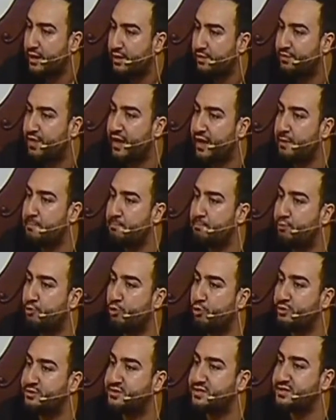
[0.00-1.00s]
The
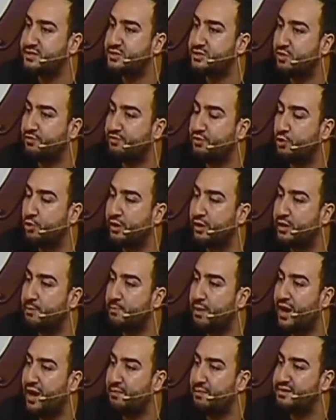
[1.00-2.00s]
importance of your
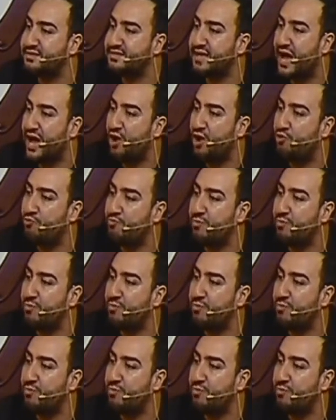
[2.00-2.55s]
Imam is how